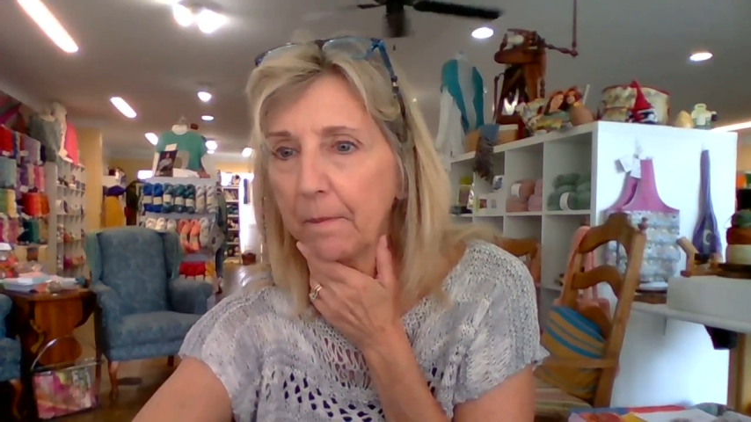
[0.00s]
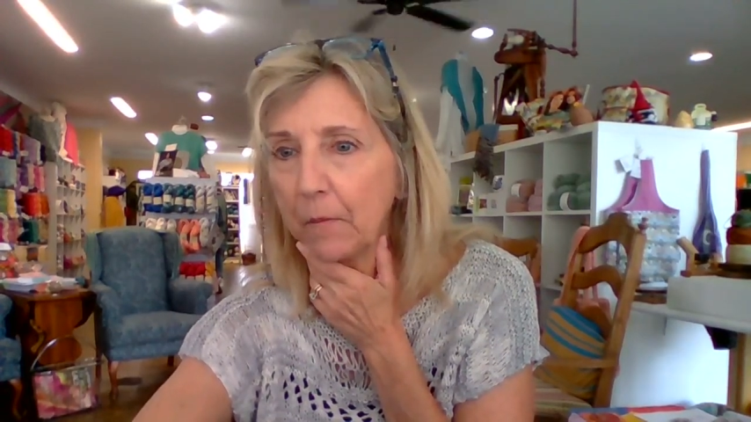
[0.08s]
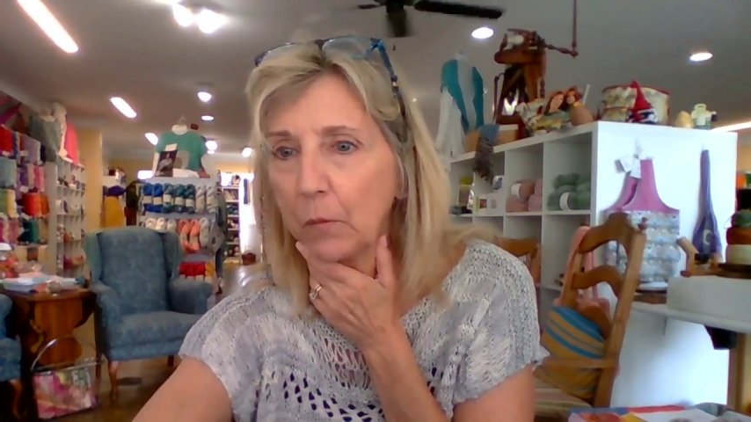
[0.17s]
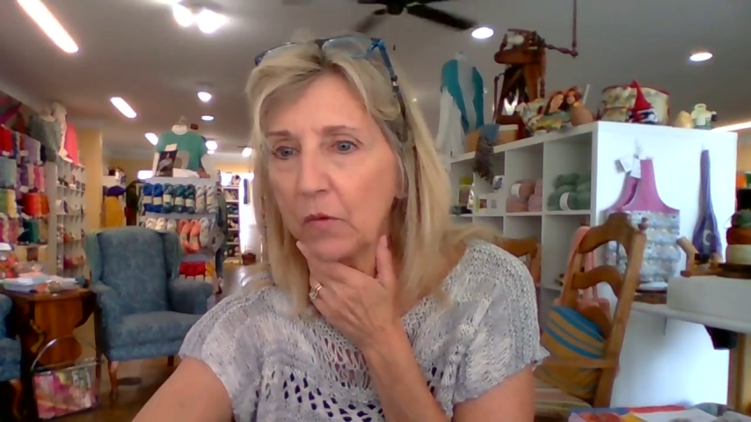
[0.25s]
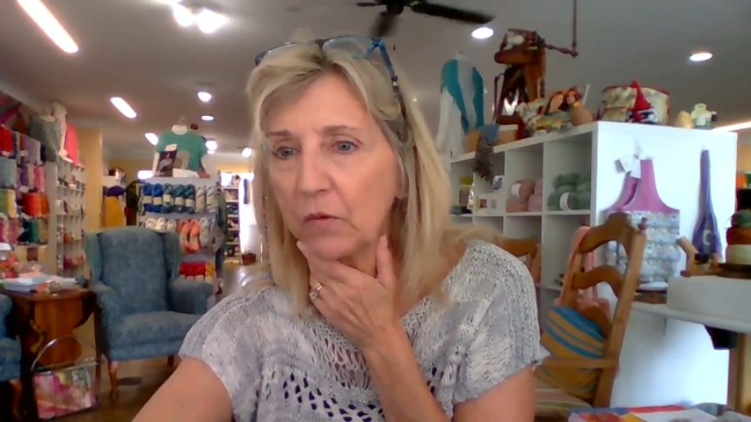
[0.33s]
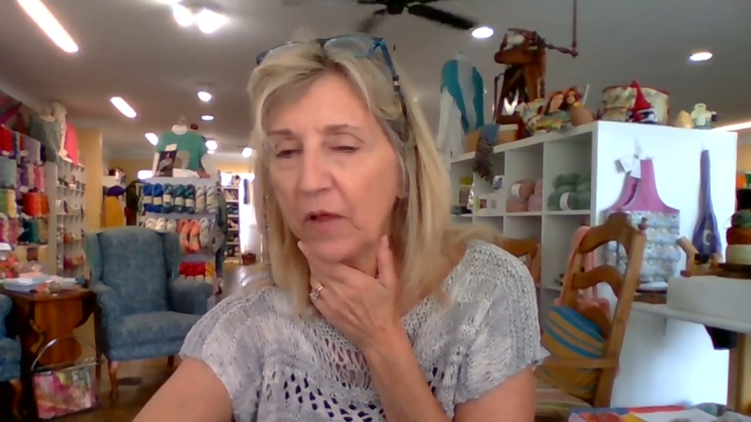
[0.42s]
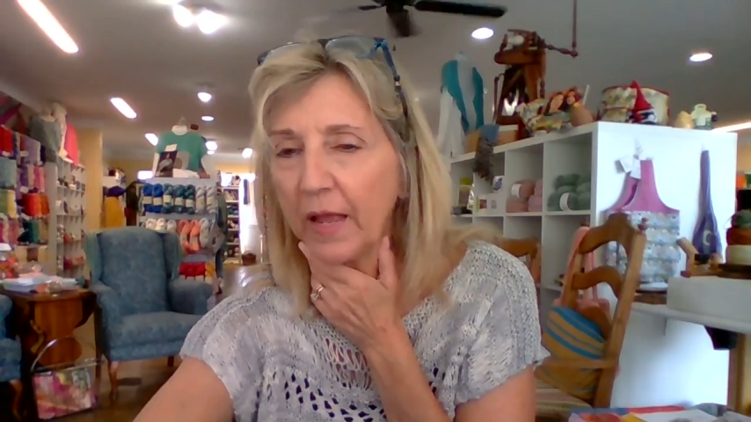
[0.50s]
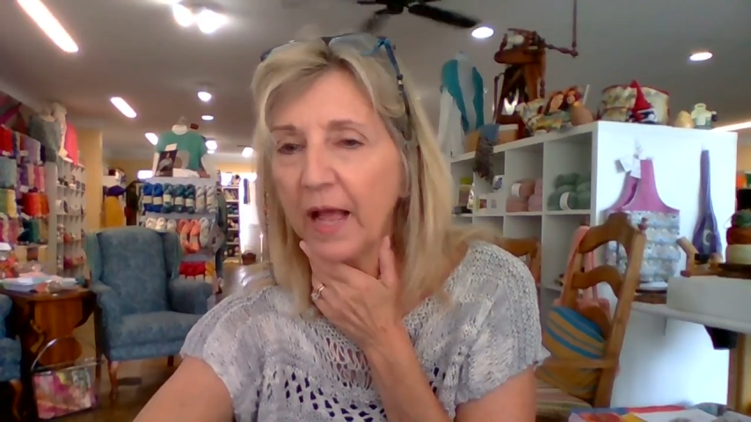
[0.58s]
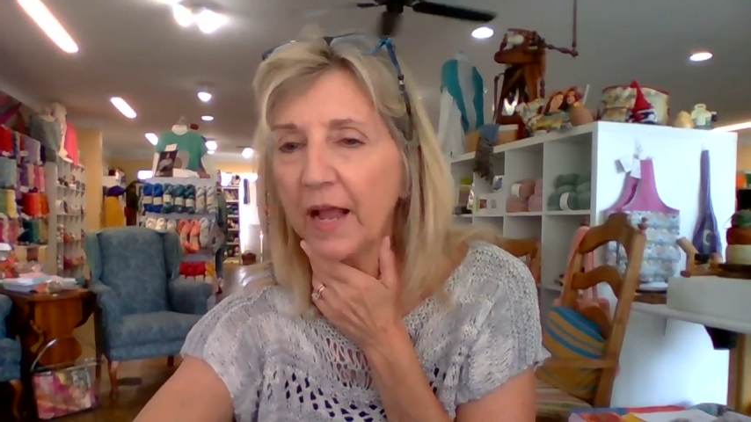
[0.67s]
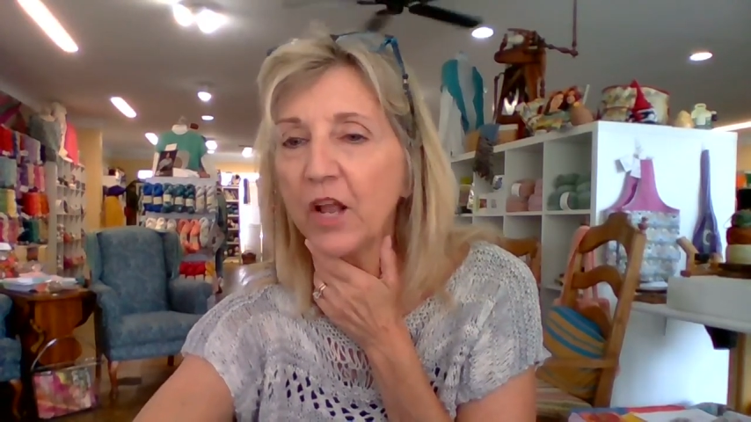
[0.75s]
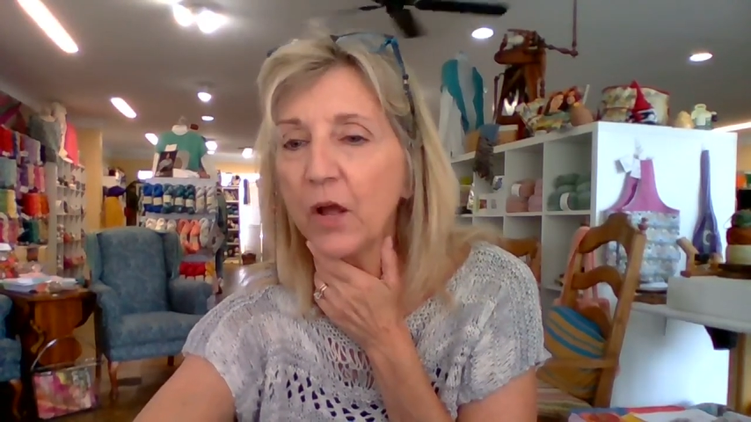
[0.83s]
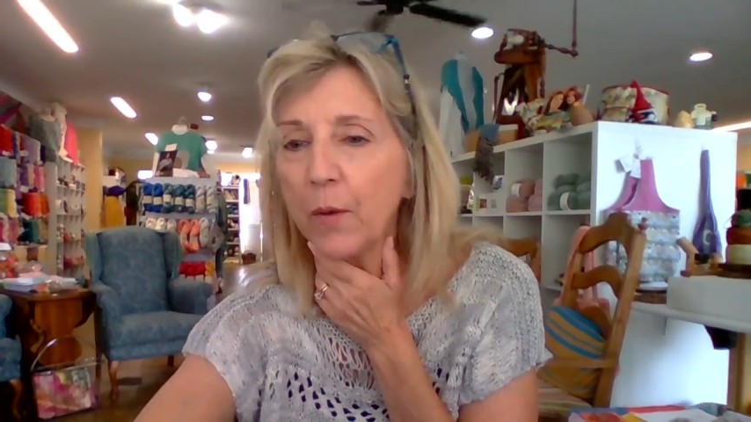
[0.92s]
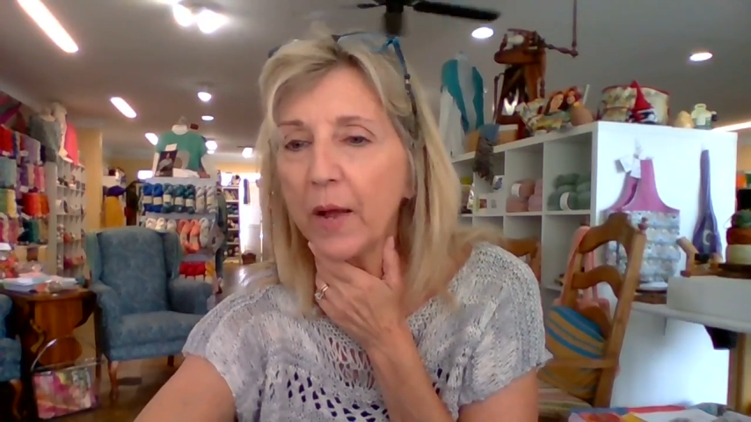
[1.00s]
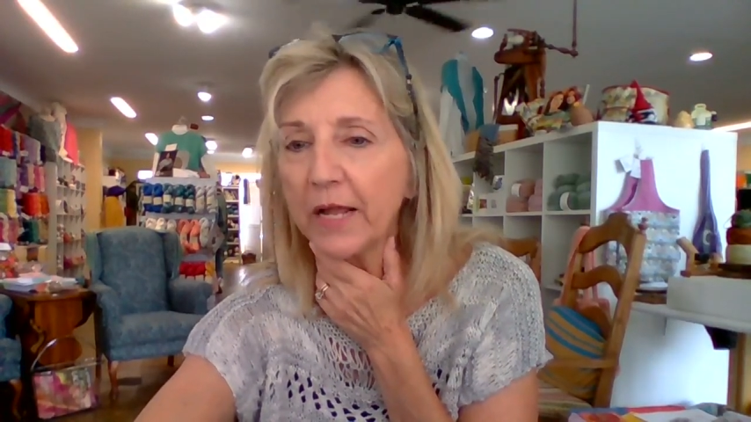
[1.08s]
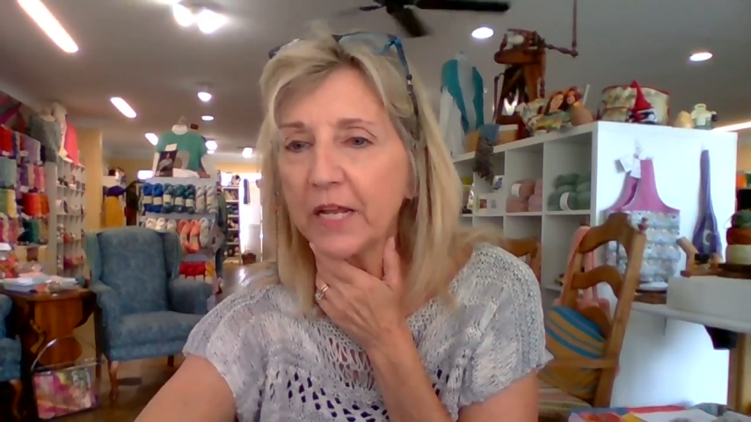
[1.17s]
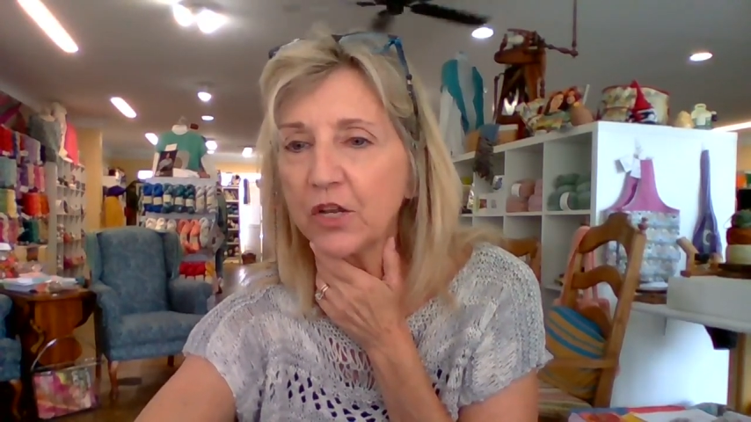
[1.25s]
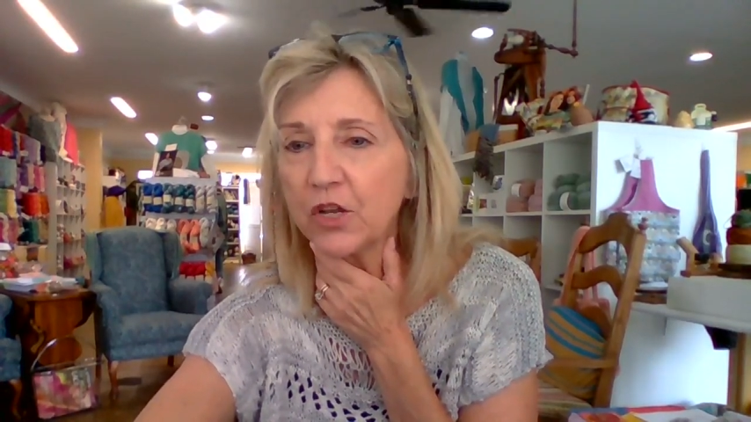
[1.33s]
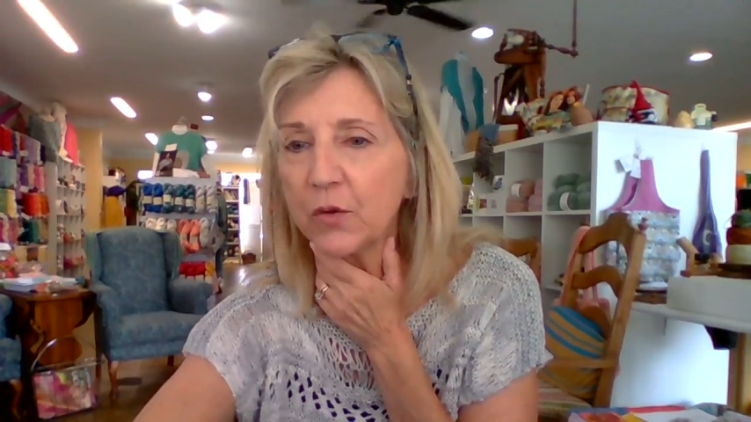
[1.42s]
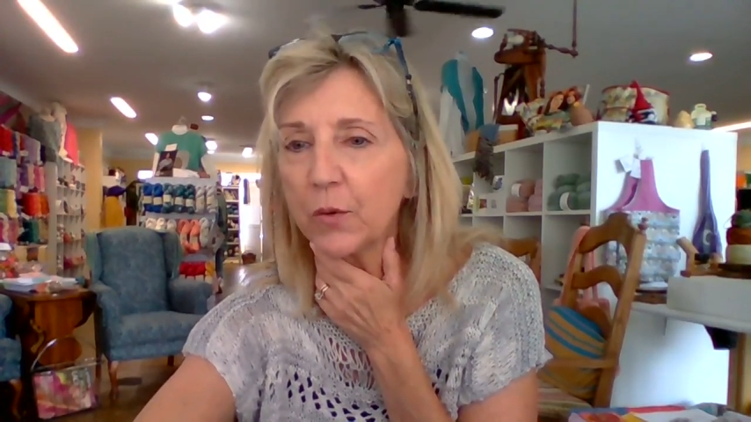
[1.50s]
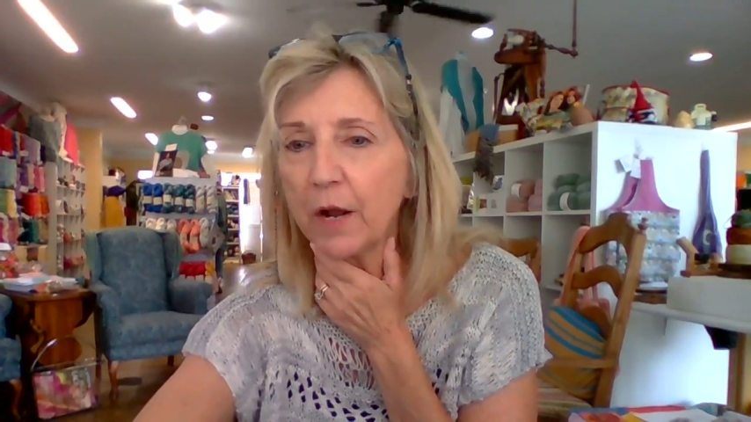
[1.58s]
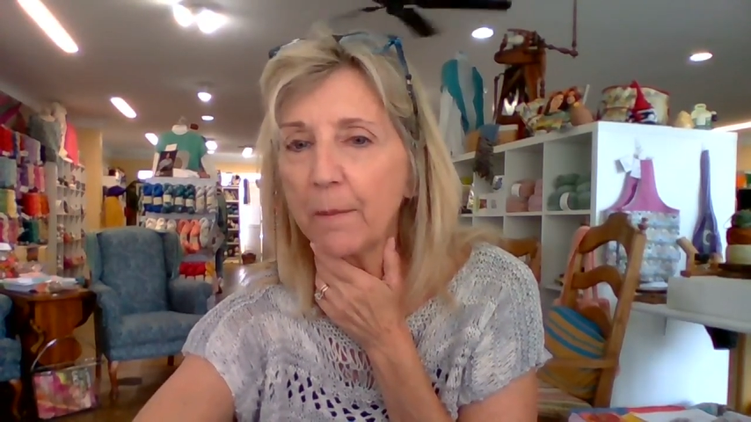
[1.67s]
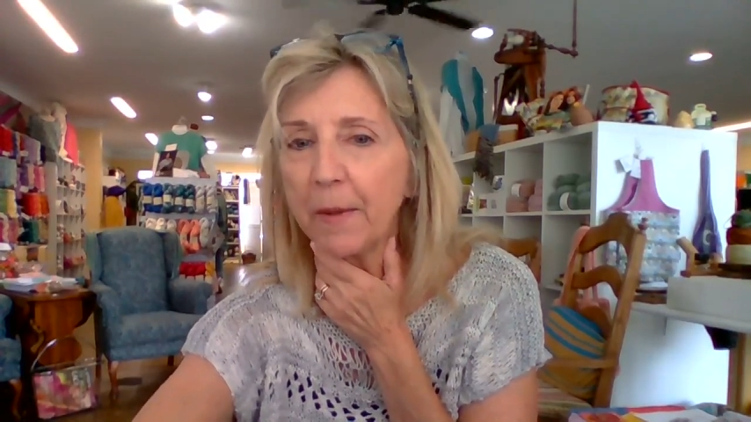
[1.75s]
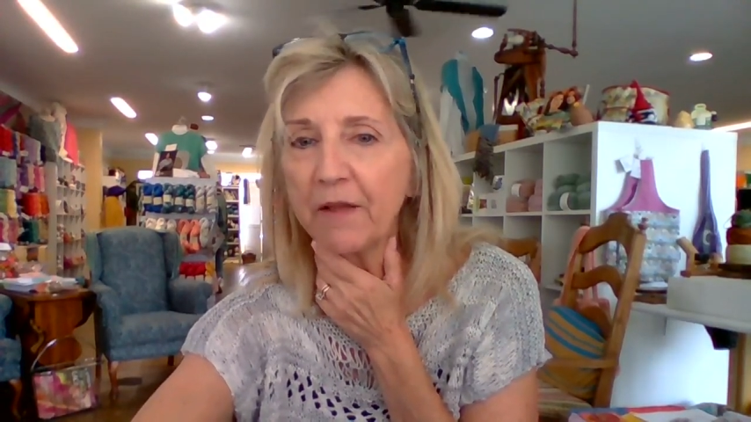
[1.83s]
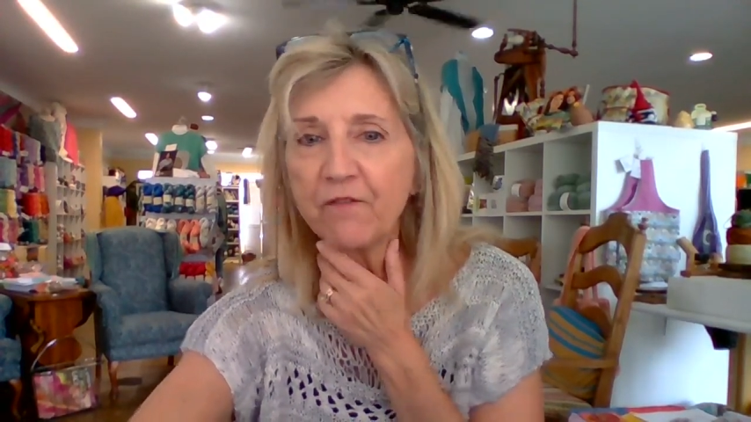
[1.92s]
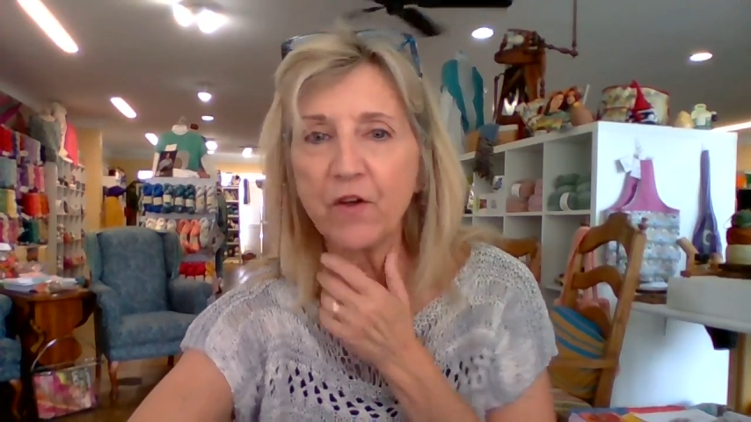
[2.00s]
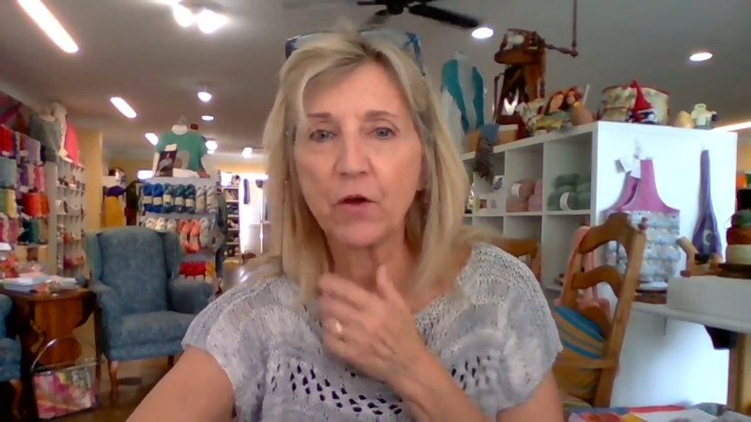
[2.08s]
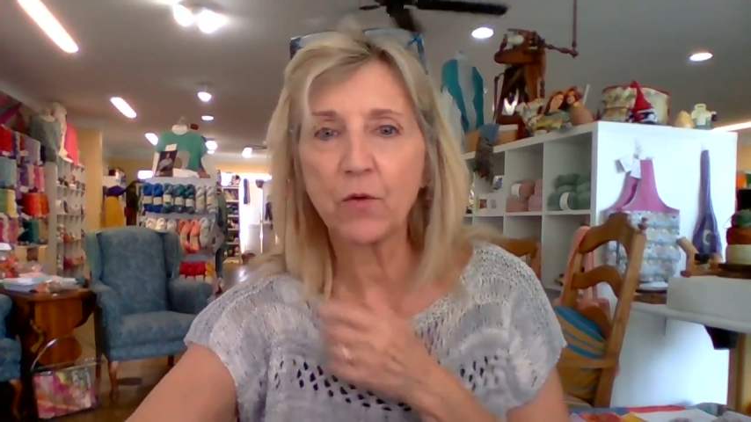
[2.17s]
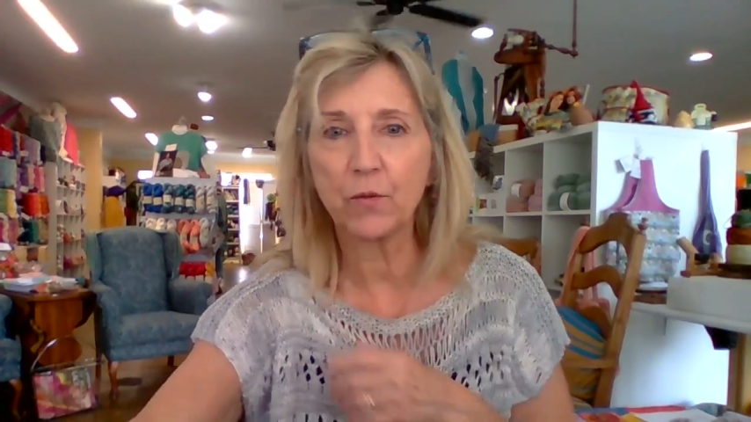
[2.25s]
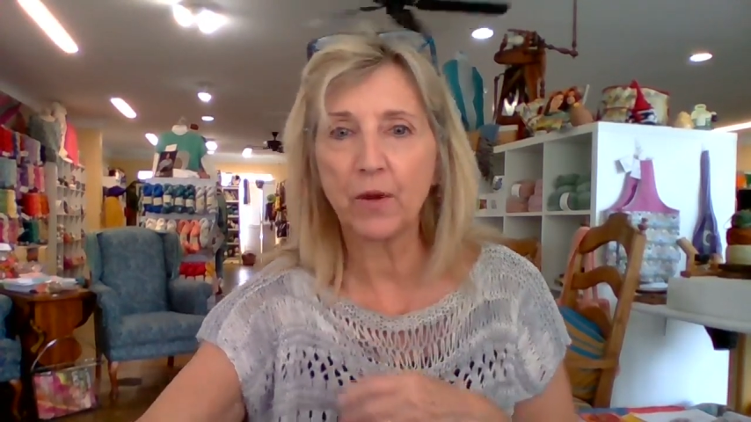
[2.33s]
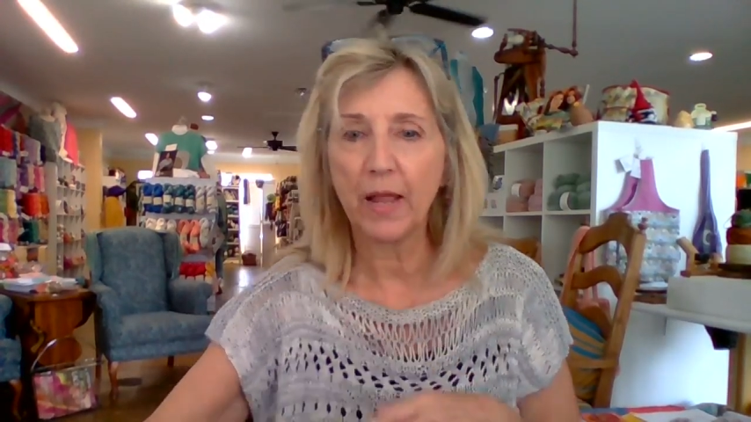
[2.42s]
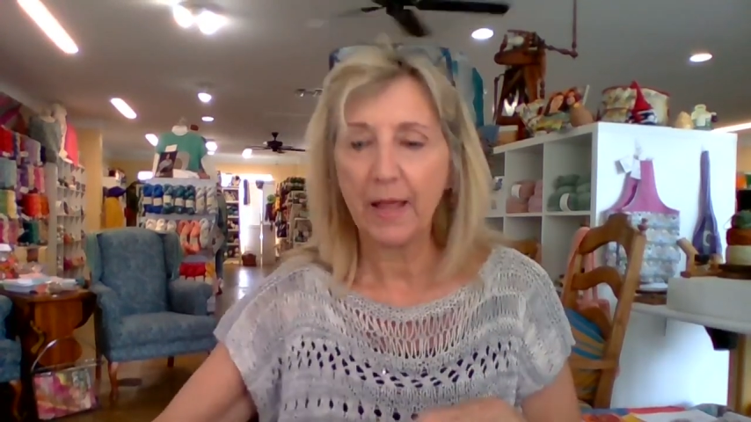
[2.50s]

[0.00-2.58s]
We'll see. I know I can do it on my phone,